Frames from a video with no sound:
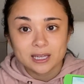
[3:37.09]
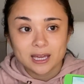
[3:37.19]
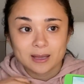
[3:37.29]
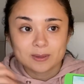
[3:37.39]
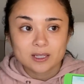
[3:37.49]

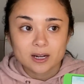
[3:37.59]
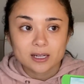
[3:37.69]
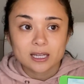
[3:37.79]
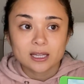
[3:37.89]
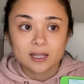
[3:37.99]
Gabe started
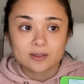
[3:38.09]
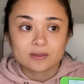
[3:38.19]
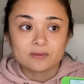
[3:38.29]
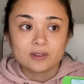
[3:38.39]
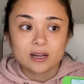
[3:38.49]
healing this
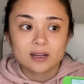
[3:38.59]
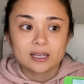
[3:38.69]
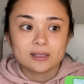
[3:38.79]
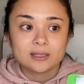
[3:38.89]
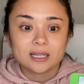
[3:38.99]

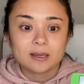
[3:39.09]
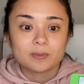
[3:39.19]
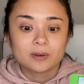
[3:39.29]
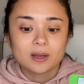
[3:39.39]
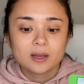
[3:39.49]
very deep